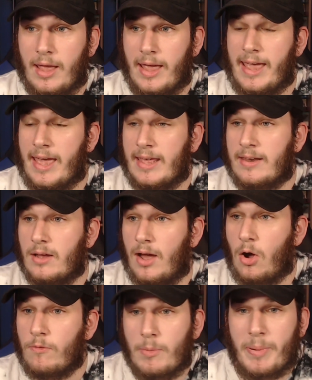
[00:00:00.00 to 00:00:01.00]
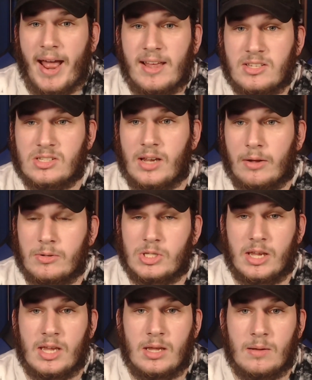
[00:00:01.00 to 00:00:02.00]
And over the past, I would
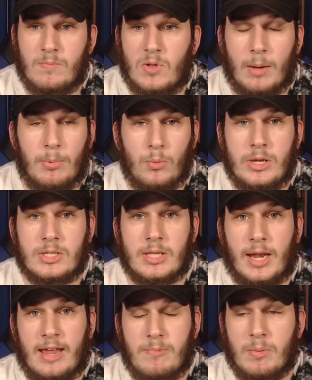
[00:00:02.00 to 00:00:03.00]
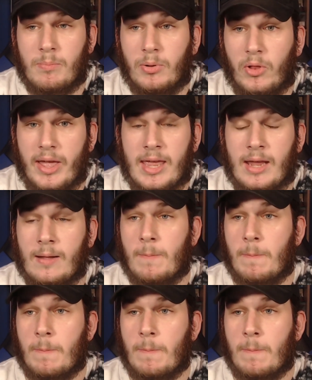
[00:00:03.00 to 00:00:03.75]
say, couple weeks that I've been playing